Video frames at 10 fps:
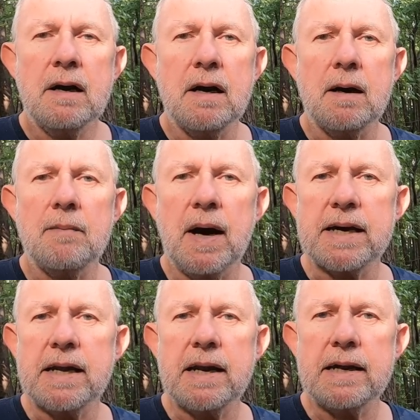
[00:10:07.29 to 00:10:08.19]
I
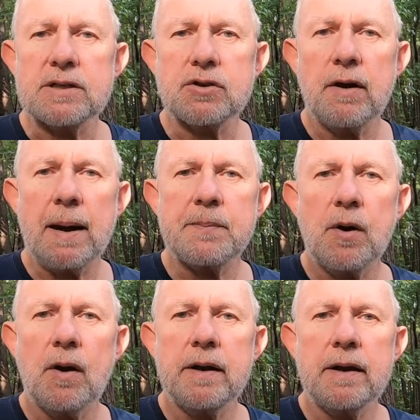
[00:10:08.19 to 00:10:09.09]
get it at a scrap
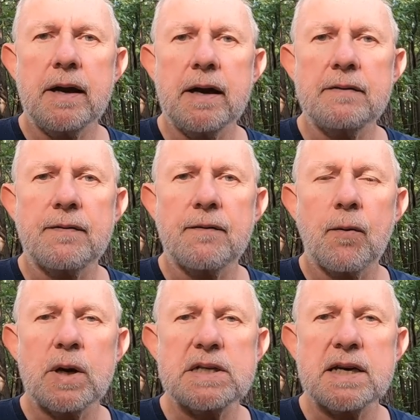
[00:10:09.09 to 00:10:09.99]
yard, and for
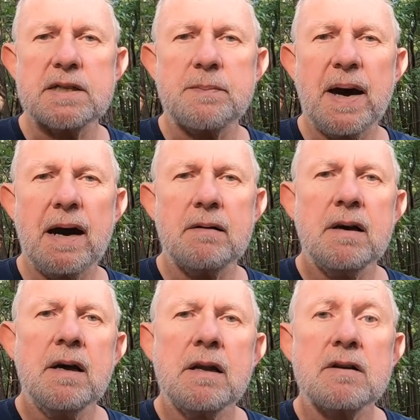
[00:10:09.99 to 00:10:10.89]
40 cents a pound,
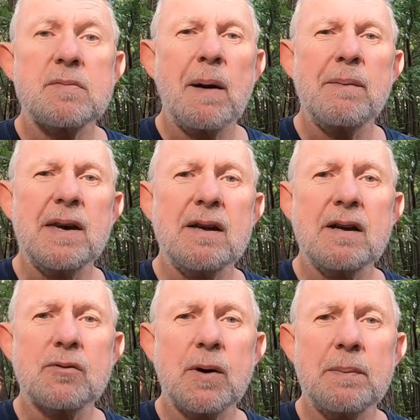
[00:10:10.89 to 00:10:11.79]
there's
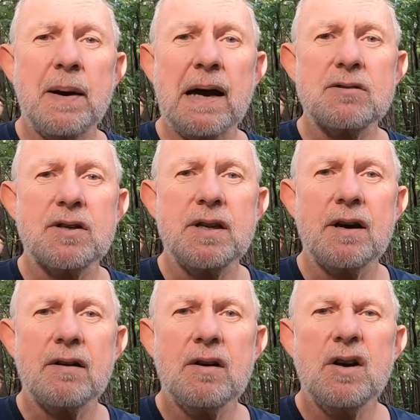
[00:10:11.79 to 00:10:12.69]
maybe 20 pounds in
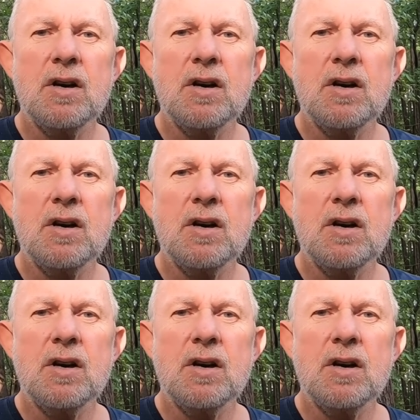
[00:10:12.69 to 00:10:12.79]
there.